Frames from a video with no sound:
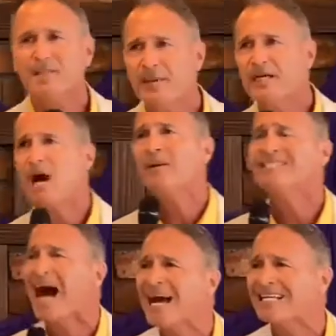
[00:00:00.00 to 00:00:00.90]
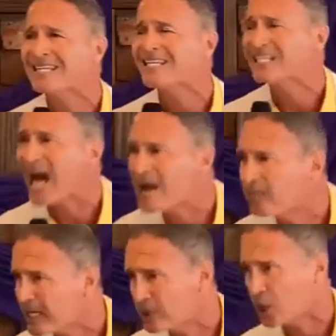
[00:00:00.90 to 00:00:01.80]
to become a di-
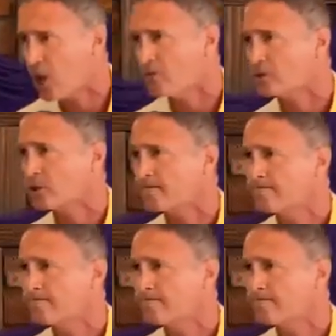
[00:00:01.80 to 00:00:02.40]
discipling church.